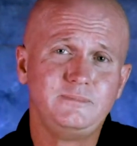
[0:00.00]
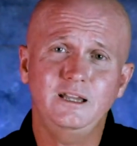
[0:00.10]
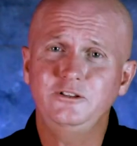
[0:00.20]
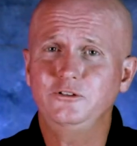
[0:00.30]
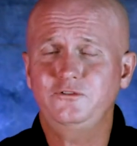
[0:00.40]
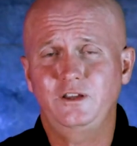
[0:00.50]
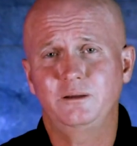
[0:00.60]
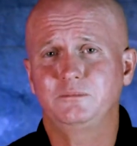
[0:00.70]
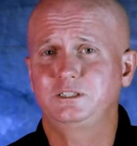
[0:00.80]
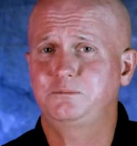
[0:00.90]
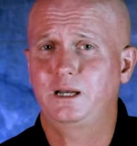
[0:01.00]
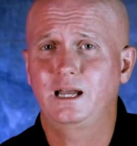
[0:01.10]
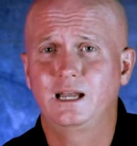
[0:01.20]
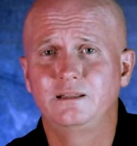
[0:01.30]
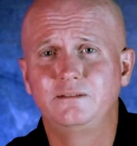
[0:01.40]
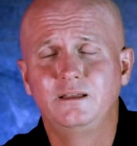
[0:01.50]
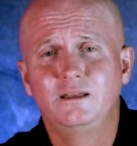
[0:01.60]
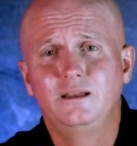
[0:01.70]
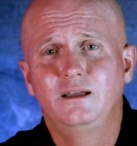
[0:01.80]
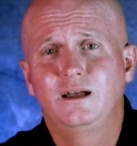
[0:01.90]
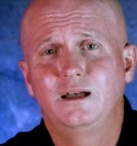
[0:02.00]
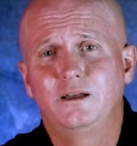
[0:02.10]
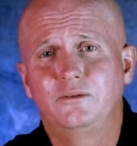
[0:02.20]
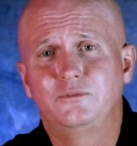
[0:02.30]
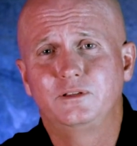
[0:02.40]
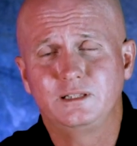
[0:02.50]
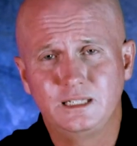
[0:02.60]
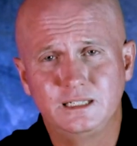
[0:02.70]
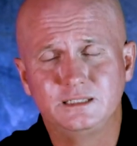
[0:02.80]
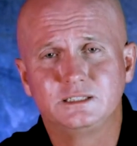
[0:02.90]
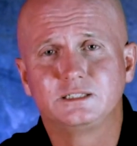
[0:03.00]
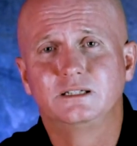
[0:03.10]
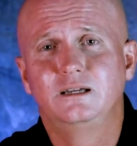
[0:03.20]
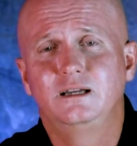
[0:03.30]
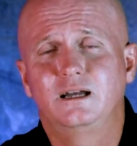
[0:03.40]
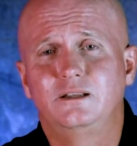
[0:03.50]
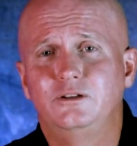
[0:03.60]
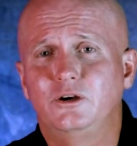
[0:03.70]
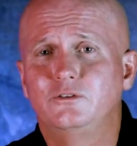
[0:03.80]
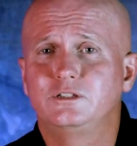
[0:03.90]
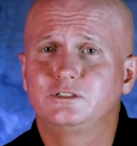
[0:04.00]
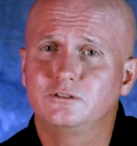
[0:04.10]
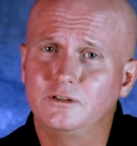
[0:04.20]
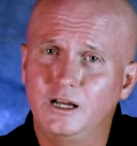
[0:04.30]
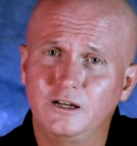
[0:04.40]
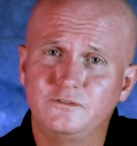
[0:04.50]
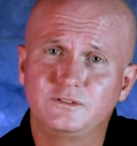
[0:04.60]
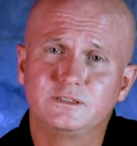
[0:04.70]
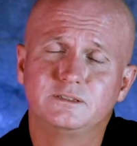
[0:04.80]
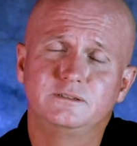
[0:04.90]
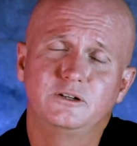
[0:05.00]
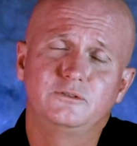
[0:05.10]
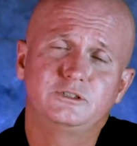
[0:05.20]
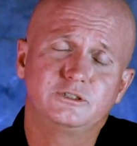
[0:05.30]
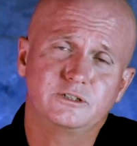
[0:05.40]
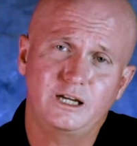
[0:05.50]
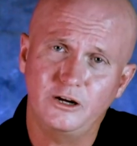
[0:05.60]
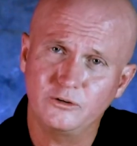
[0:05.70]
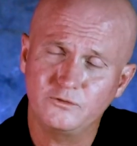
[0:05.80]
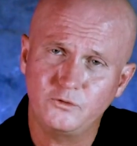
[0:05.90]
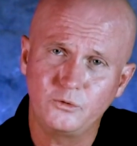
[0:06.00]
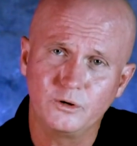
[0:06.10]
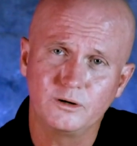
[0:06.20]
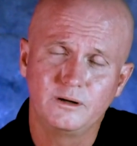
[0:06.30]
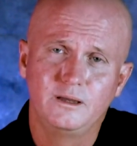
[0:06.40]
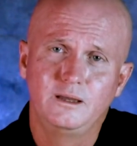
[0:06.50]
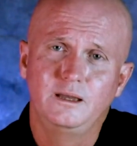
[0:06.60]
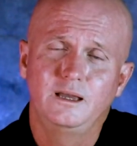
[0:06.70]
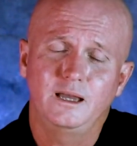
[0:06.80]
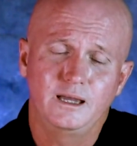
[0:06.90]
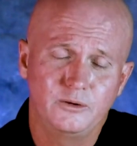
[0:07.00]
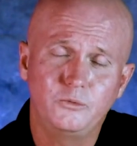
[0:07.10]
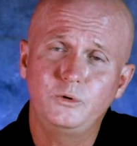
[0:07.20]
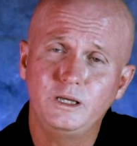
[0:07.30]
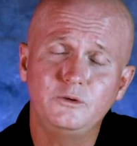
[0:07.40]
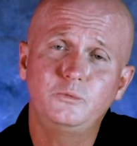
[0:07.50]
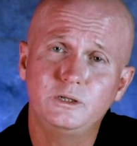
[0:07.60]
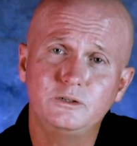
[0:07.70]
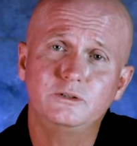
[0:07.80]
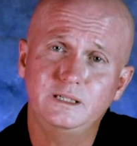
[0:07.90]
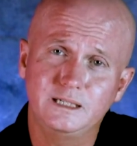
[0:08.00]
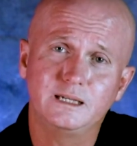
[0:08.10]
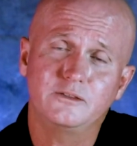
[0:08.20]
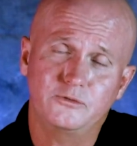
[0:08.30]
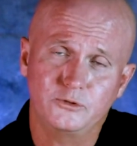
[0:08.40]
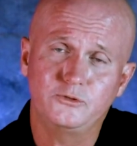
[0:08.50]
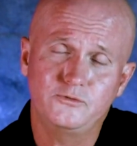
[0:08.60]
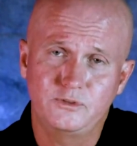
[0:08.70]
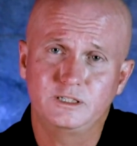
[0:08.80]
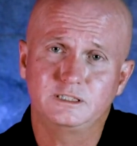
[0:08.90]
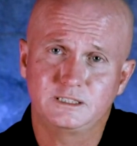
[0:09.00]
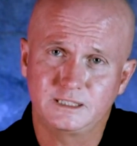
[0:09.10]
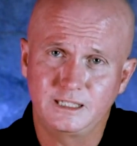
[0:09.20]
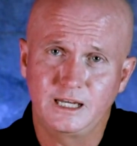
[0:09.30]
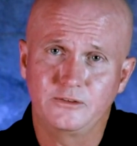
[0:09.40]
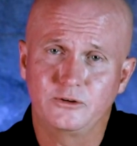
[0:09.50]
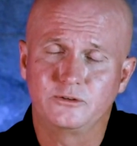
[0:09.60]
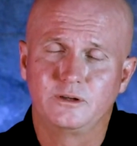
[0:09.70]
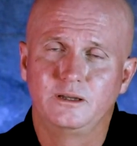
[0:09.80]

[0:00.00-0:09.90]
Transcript: and your families behind the lens, I know that you're loved, know that you're cared for, and we will get through this together.